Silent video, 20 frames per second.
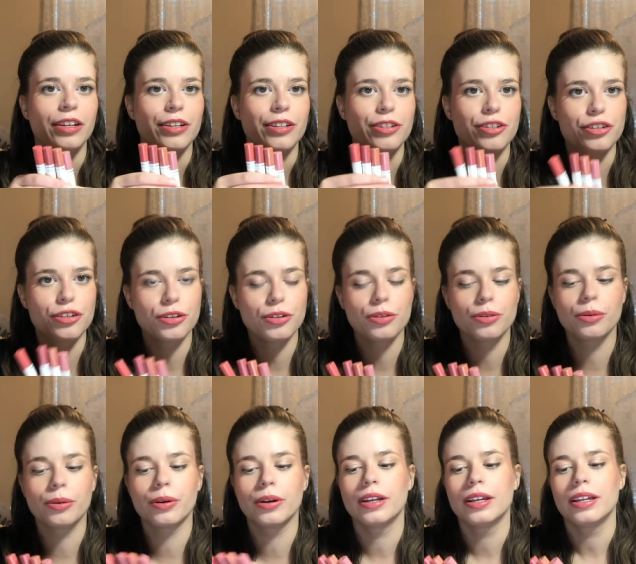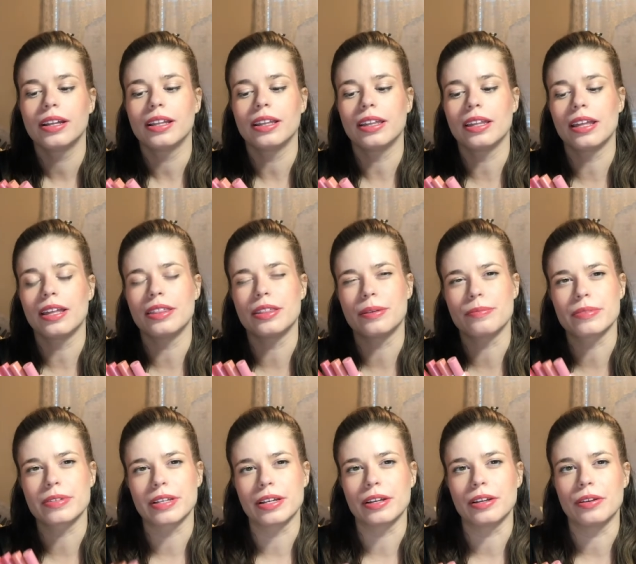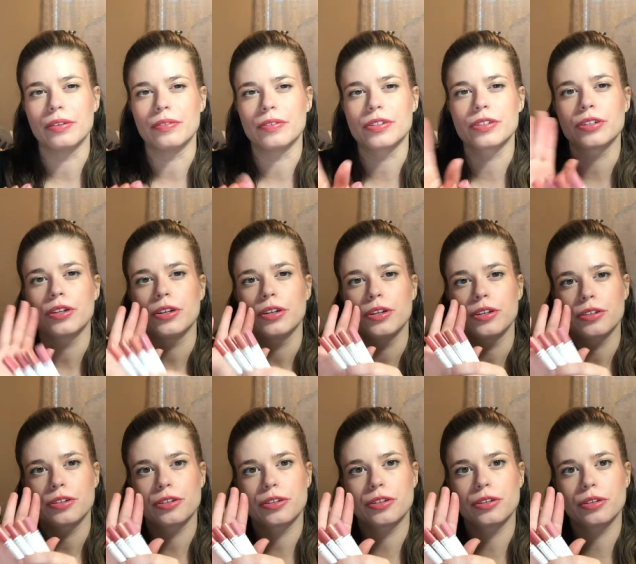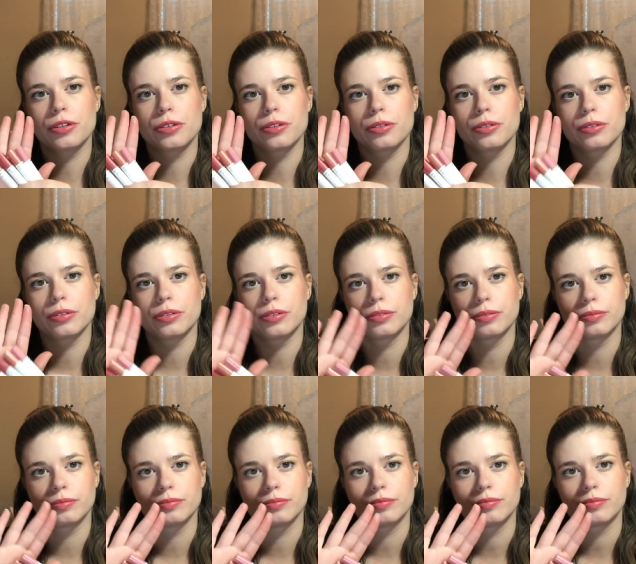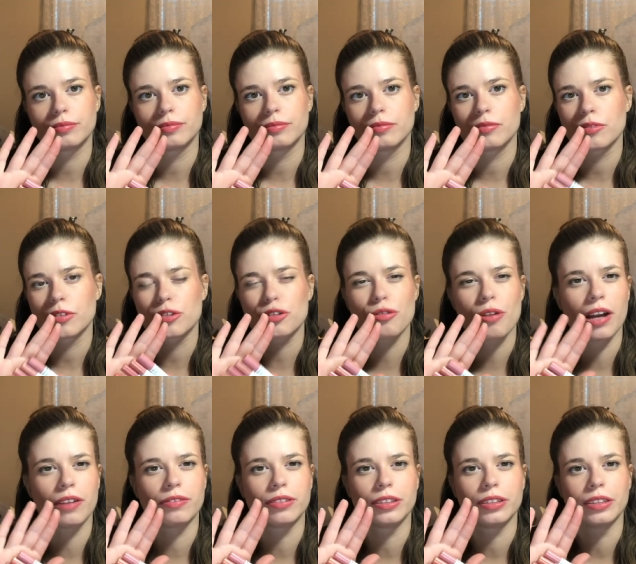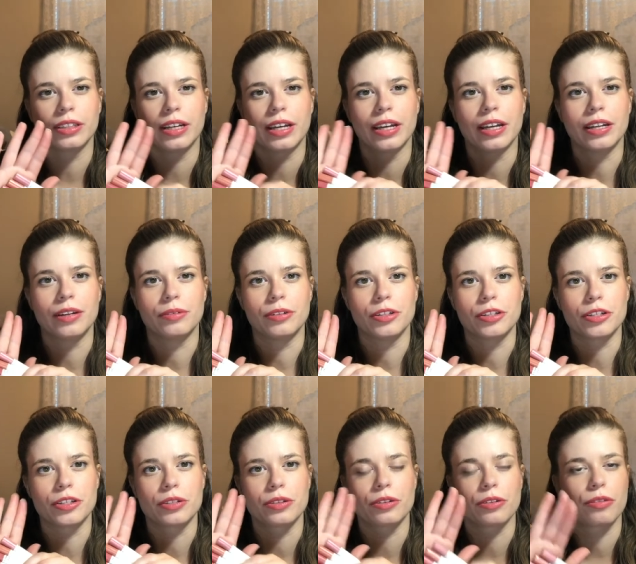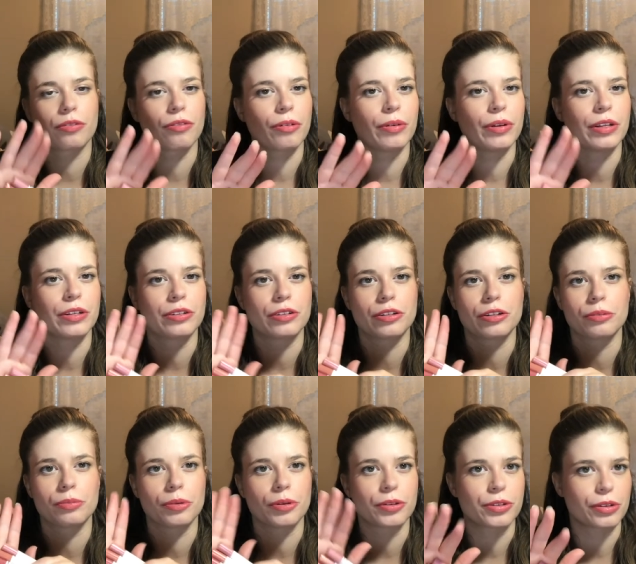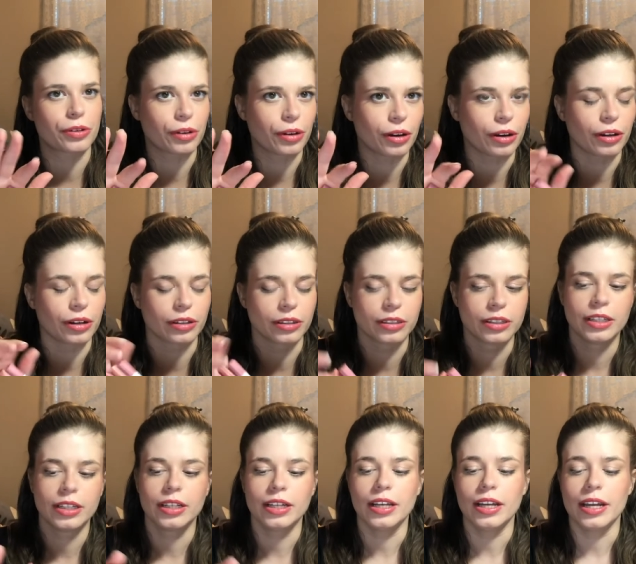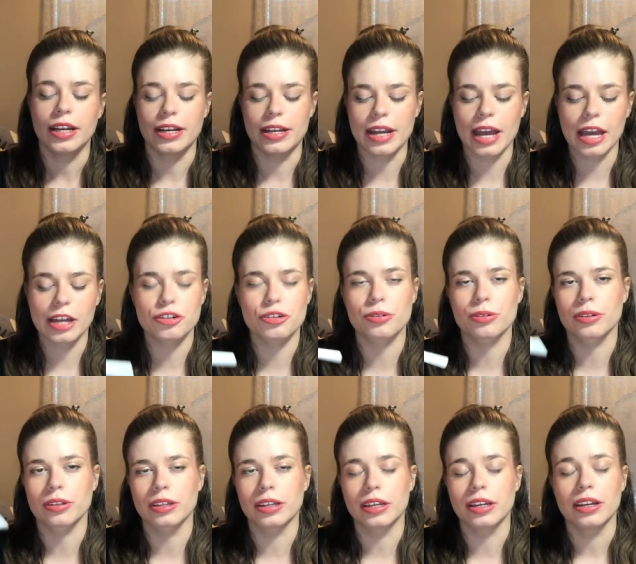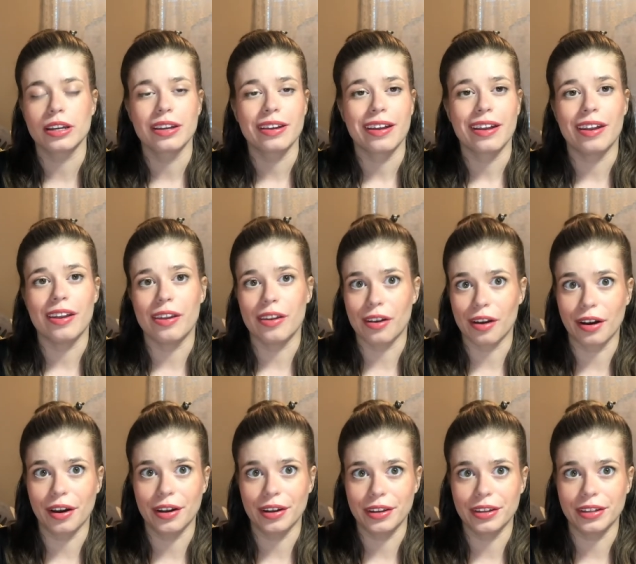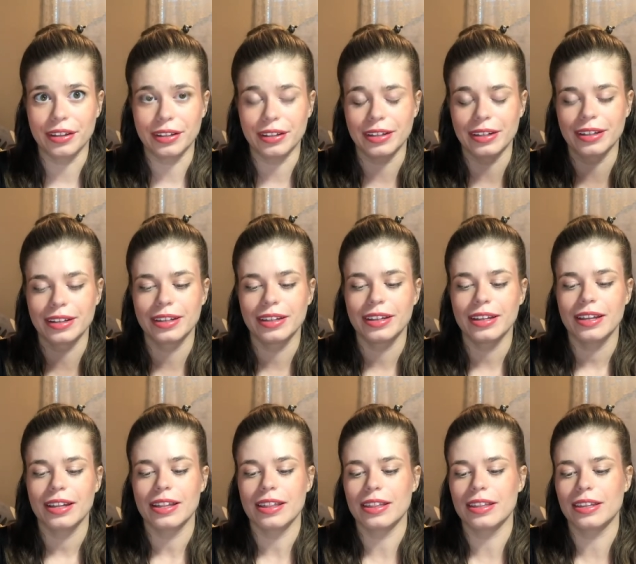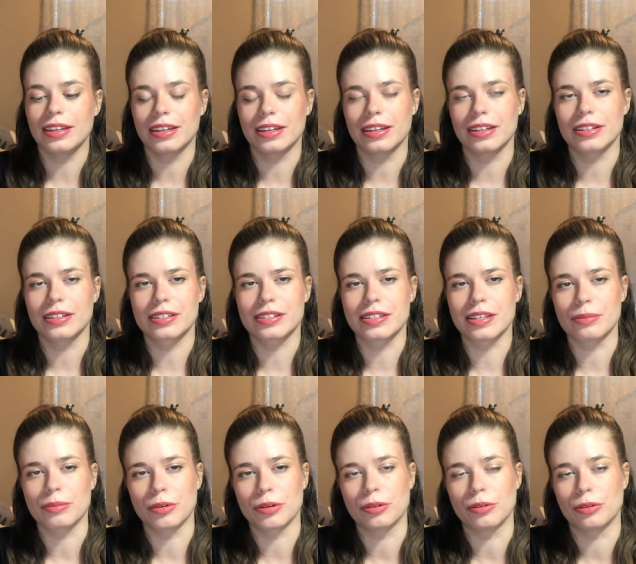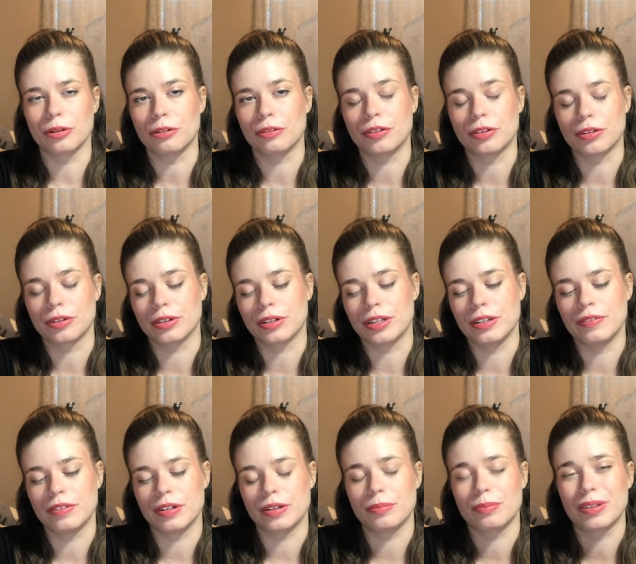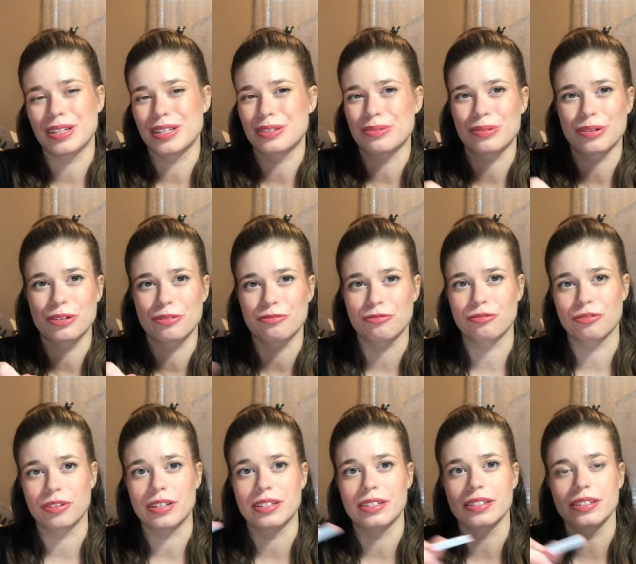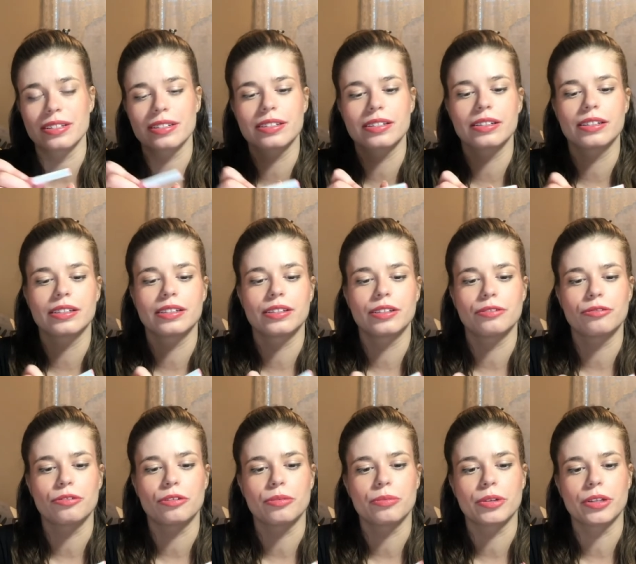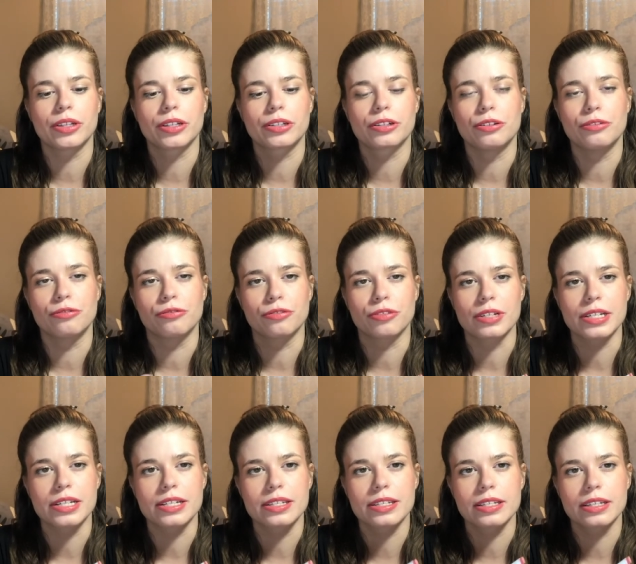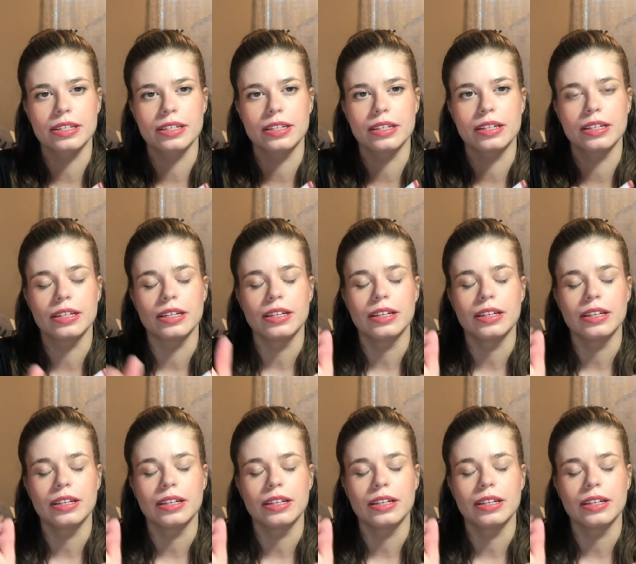do lend themselves to travel and just throwing into your purse or car naturally, not in the summer or if you're even in a place where it freezes, uh, the formula could freeze and then